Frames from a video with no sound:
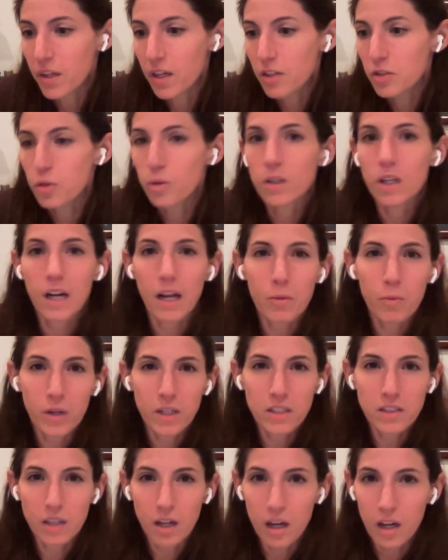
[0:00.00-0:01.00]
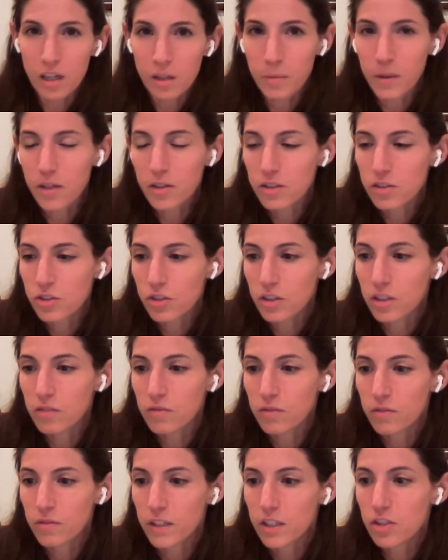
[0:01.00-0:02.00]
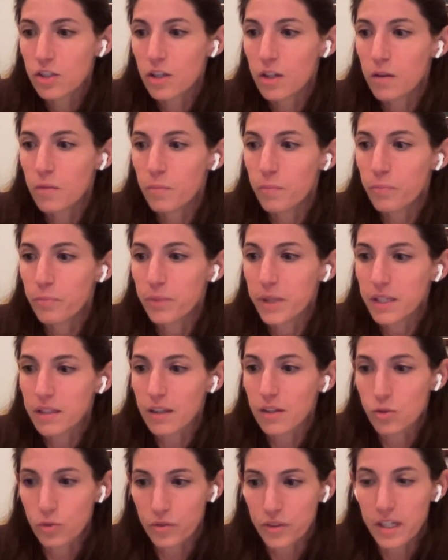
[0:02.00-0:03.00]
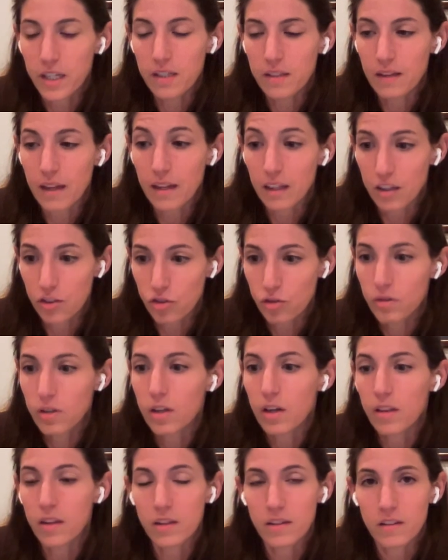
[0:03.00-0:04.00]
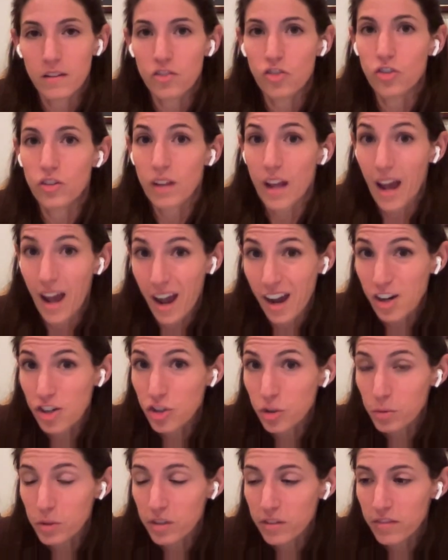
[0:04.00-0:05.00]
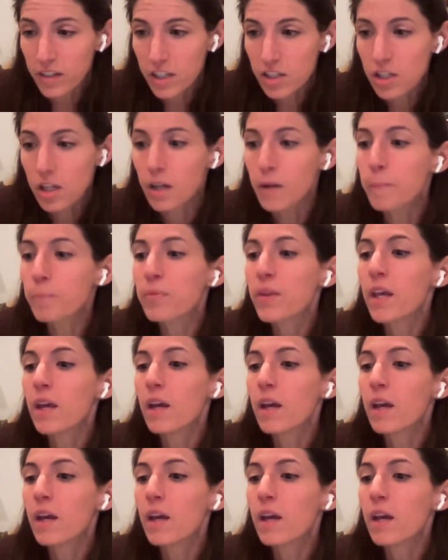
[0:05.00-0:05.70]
So again, I wouldn't talk about constructive eviction because I don't think it's at issue here. I think this is just actual eviction.